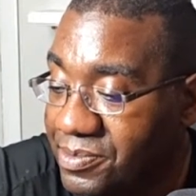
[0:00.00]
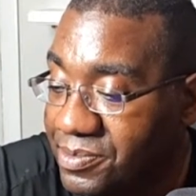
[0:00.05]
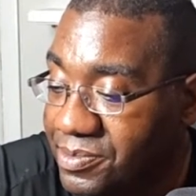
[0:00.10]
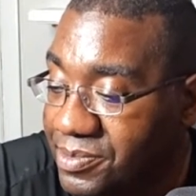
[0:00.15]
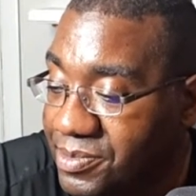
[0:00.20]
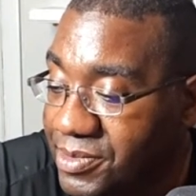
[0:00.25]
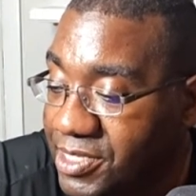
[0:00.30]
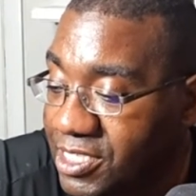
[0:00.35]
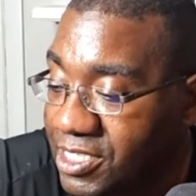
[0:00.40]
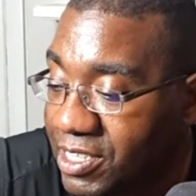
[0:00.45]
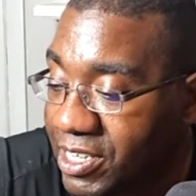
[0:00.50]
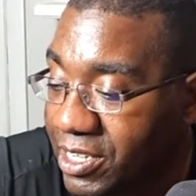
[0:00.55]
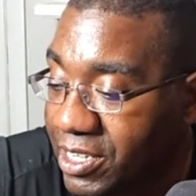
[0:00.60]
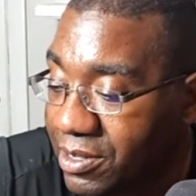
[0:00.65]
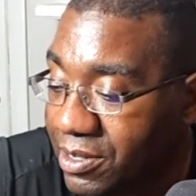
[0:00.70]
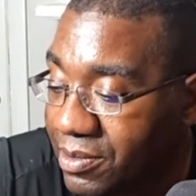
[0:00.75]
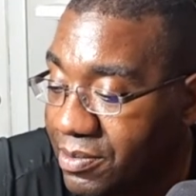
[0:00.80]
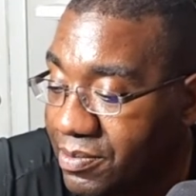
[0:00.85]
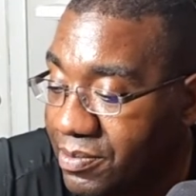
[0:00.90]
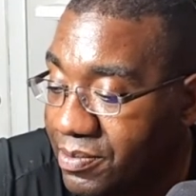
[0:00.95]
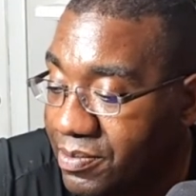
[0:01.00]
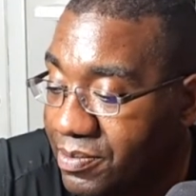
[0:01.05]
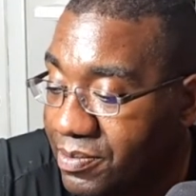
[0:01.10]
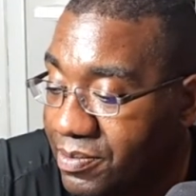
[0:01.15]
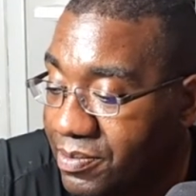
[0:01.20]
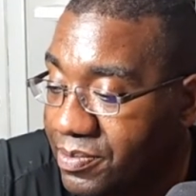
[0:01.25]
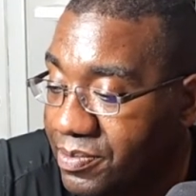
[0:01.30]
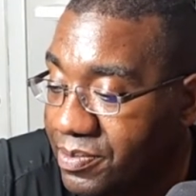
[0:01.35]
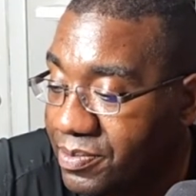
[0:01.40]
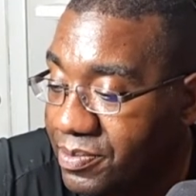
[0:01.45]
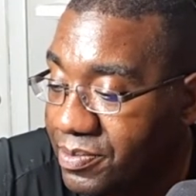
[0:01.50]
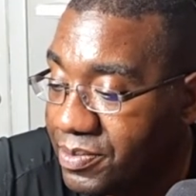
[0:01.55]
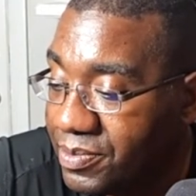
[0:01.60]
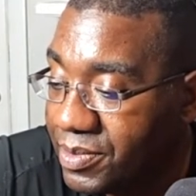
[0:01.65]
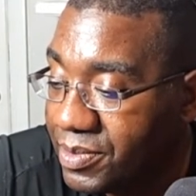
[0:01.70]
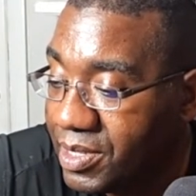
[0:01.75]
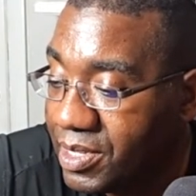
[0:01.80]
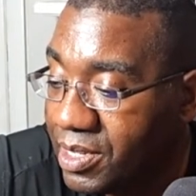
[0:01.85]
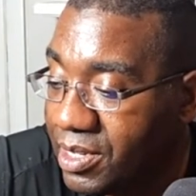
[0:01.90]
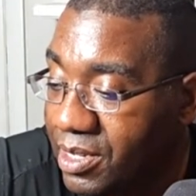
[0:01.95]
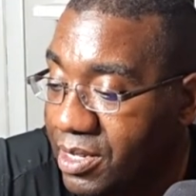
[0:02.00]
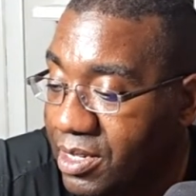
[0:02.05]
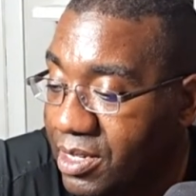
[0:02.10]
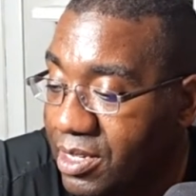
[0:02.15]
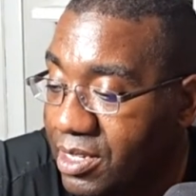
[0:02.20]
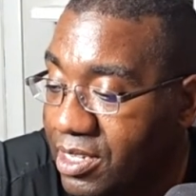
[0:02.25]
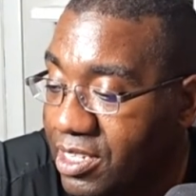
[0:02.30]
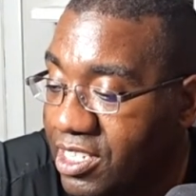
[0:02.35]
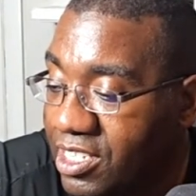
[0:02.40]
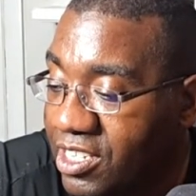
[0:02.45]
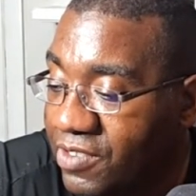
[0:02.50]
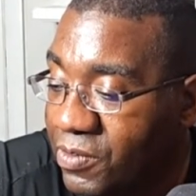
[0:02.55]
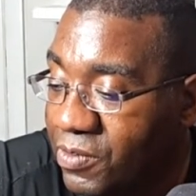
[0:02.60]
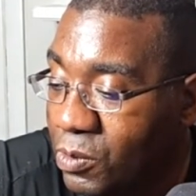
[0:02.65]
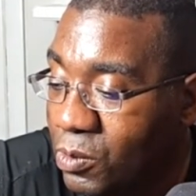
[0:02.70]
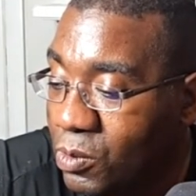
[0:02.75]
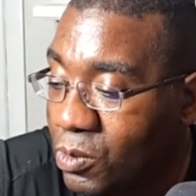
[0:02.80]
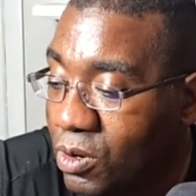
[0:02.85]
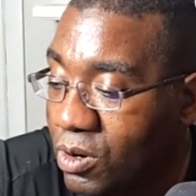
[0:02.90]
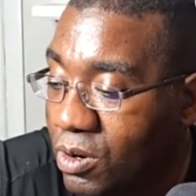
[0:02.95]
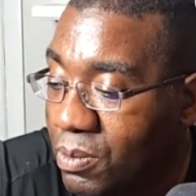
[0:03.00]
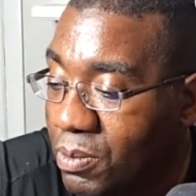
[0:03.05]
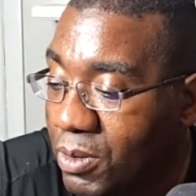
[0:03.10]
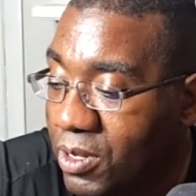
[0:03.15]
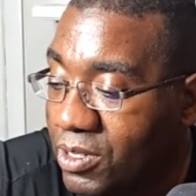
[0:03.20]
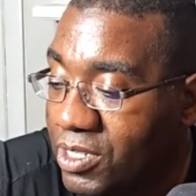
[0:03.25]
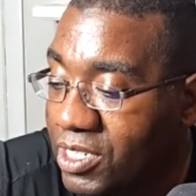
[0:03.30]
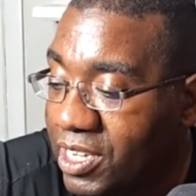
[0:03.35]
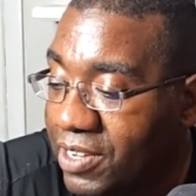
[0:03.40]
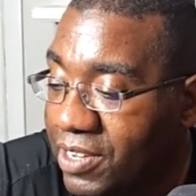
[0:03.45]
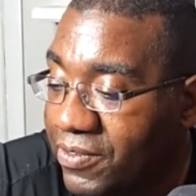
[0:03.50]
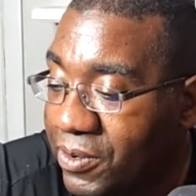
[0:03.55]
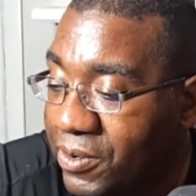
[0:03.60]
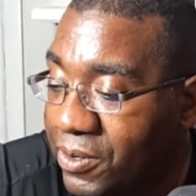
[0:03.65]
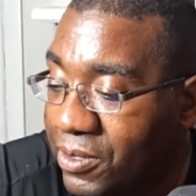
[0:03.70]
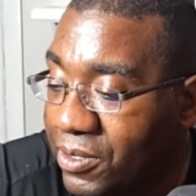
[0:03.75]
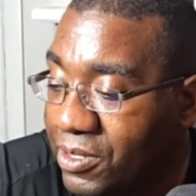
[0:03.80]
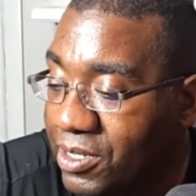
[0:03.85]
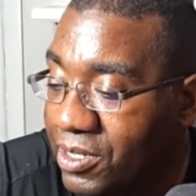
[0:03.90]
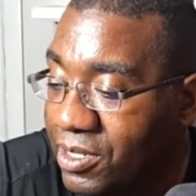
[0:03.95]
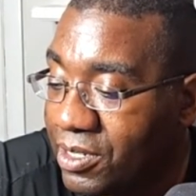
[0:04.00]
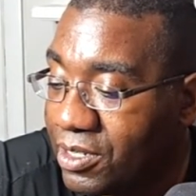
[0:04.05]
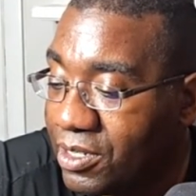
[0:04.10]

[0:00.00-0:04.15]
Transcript: No, I don't. Civil War multiverse.